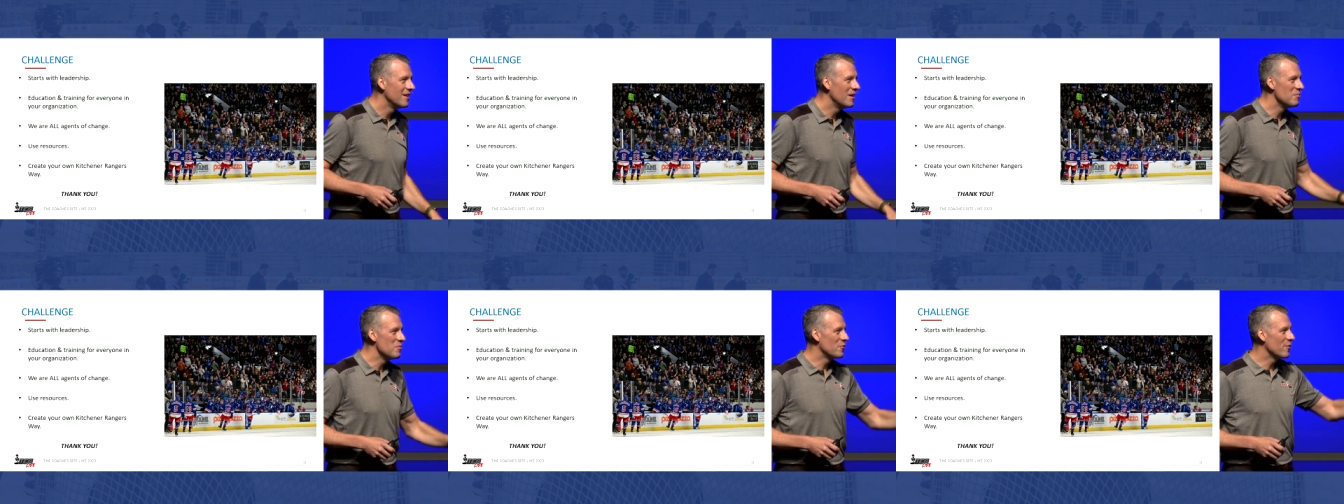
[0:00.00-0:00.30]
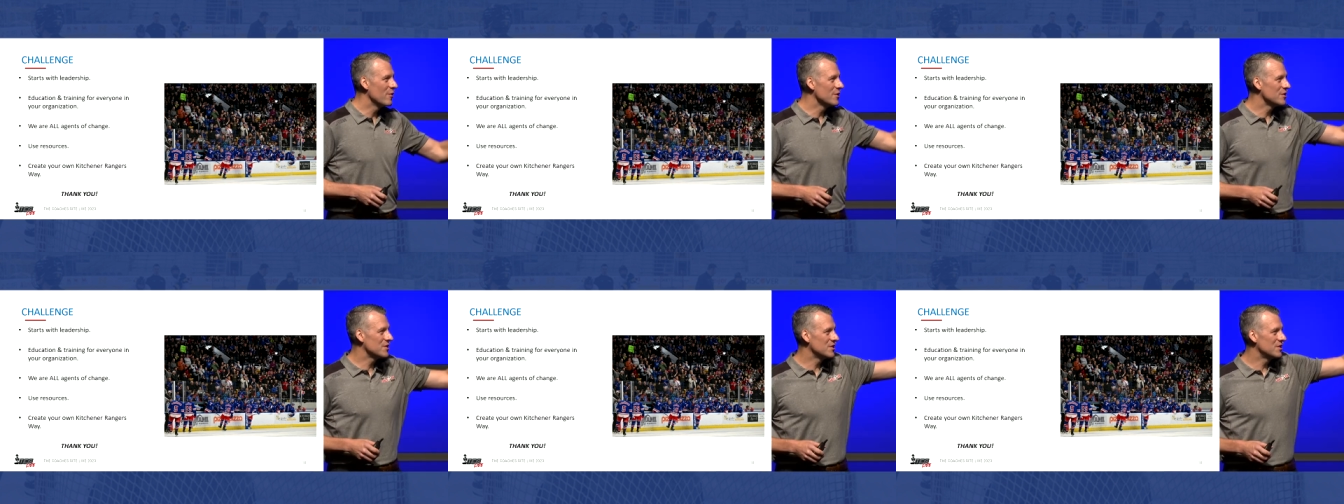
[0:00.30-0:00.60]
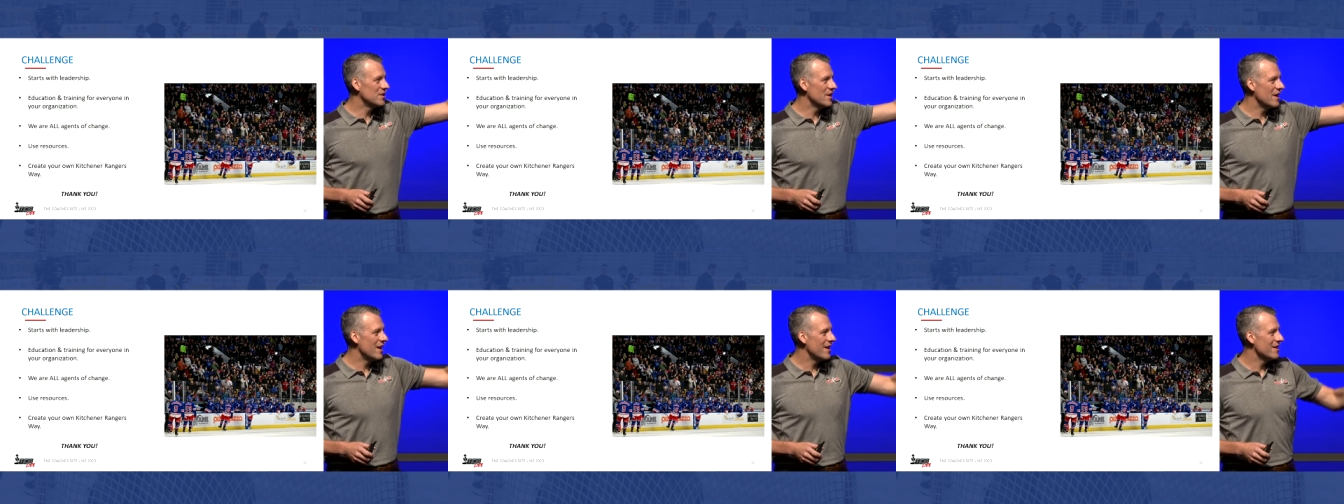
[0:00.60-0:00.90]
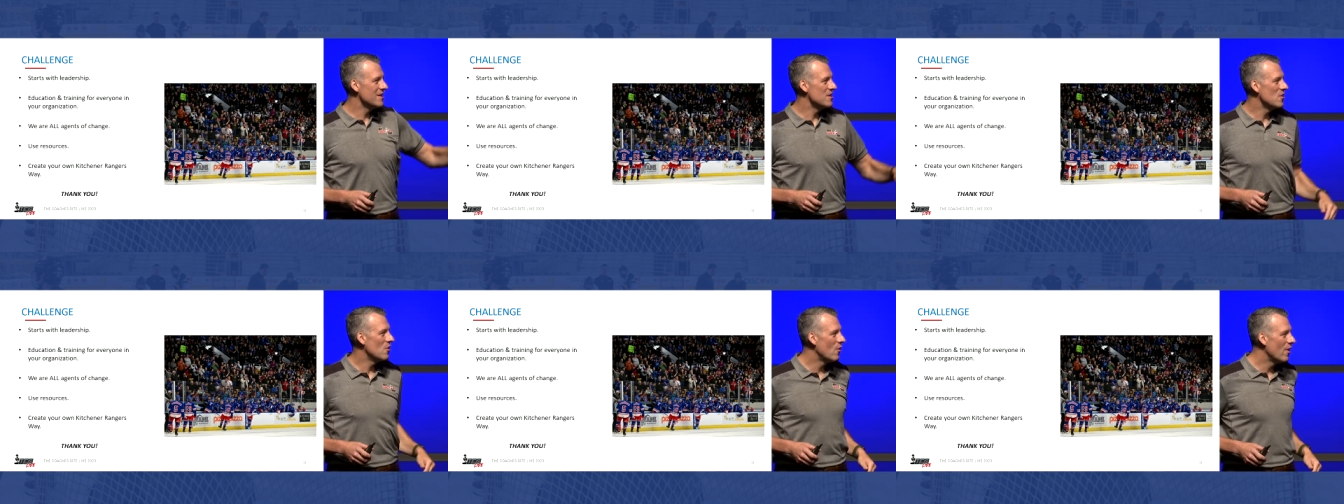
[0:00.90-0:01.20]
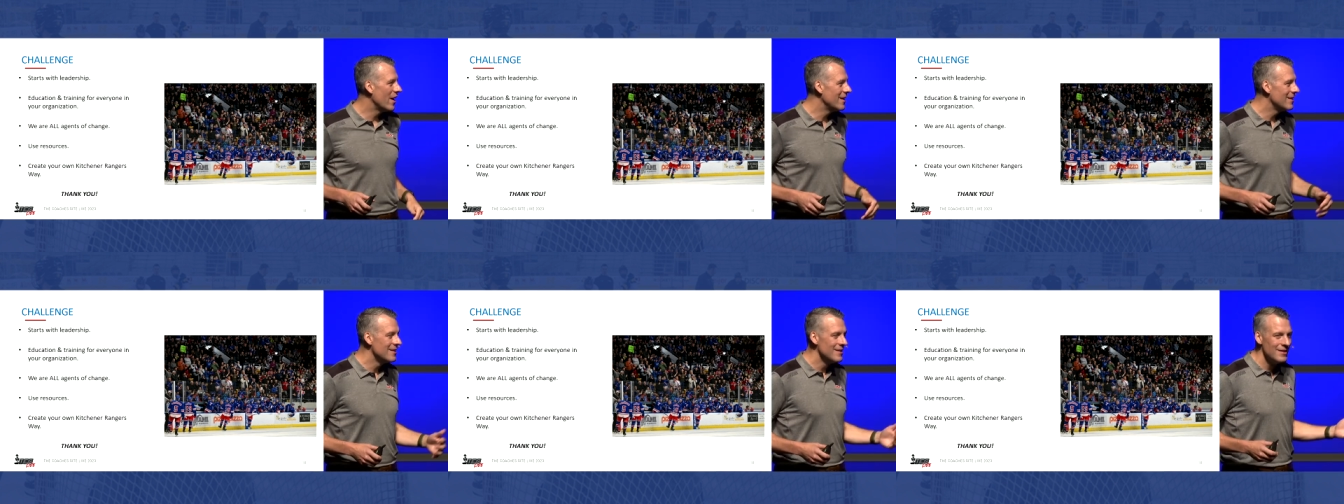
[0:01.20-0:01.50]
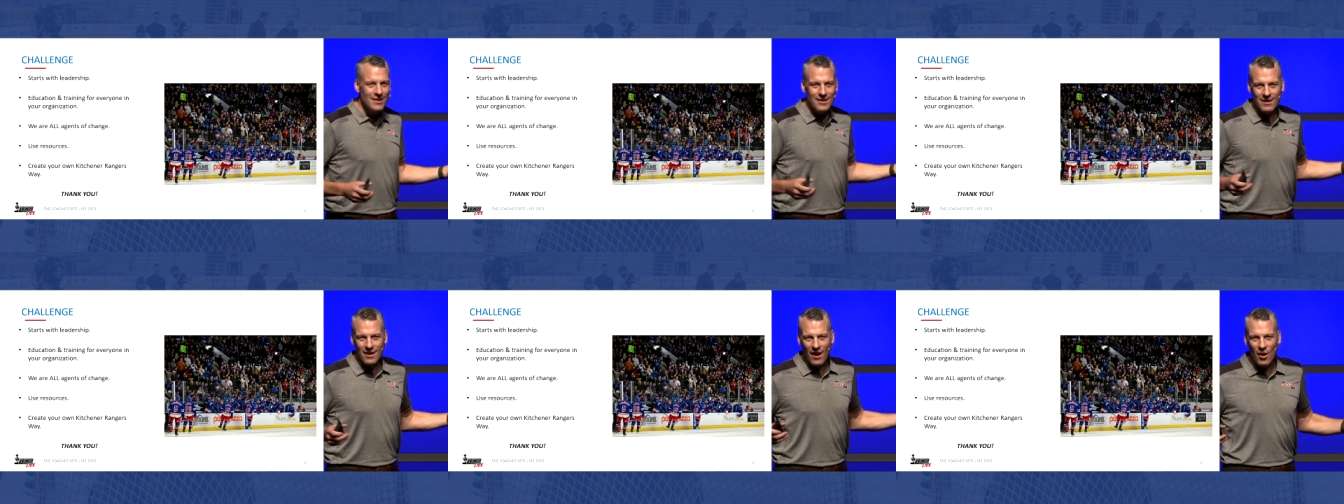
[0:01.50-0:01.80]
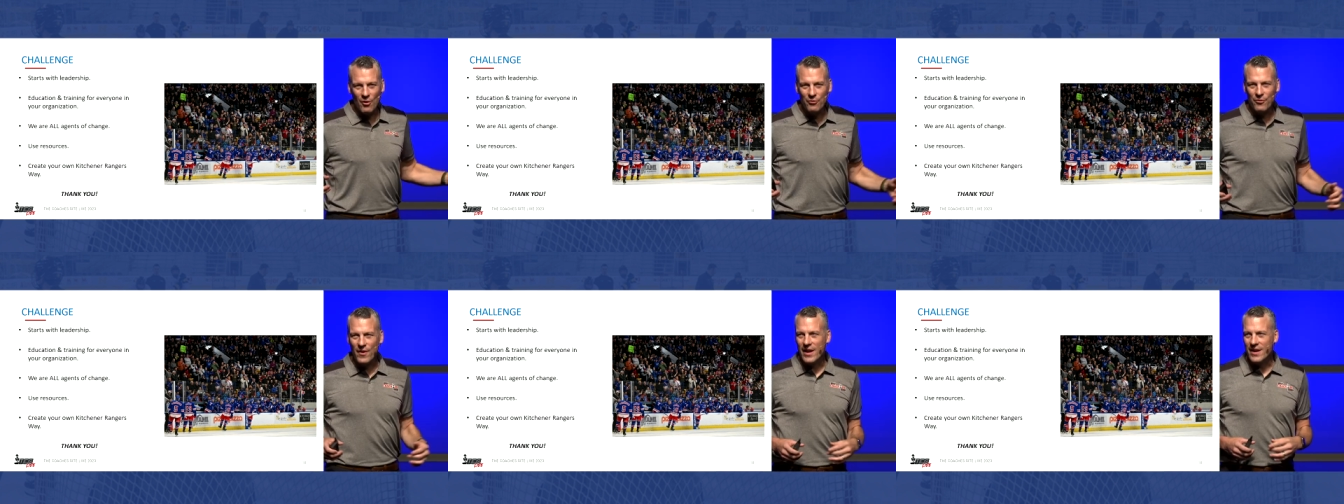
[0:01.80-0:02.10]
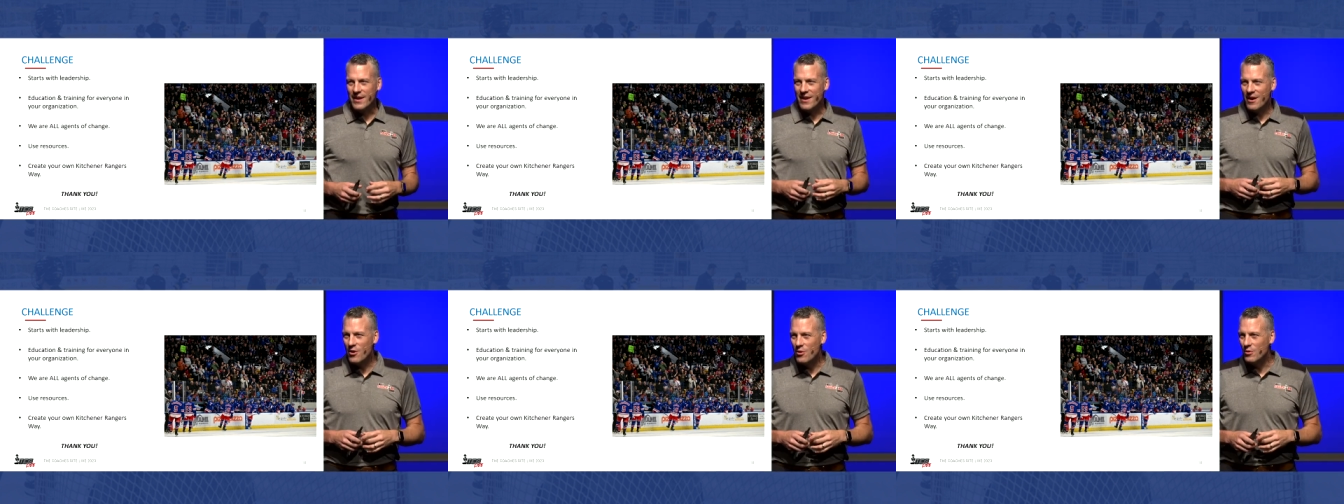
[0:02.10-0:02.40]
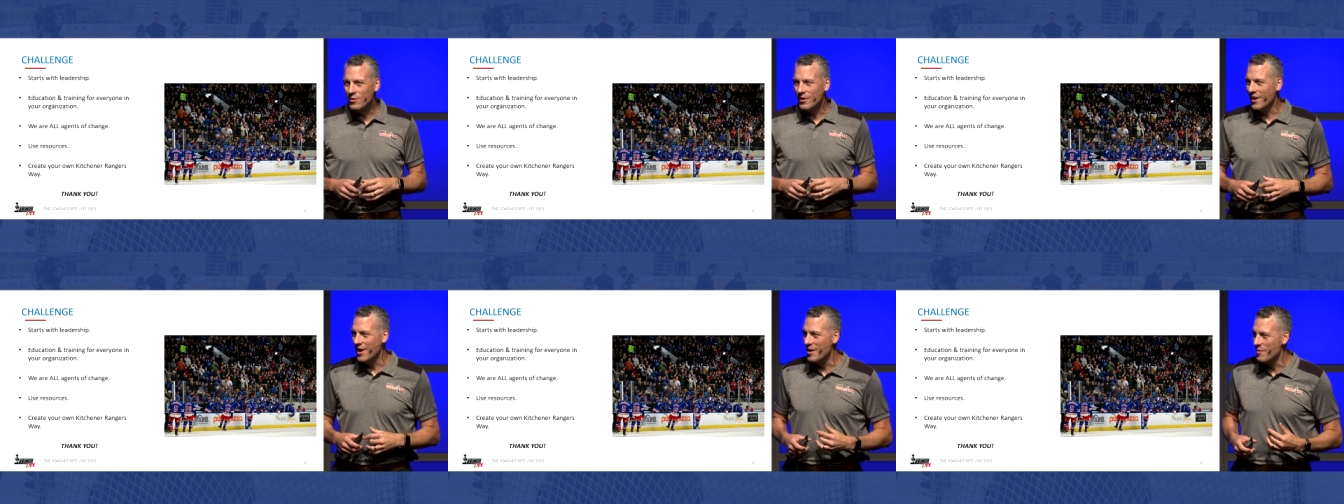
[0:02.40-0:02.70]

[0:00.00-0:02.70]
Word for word: I'm the first to say, you know what, I'll find out.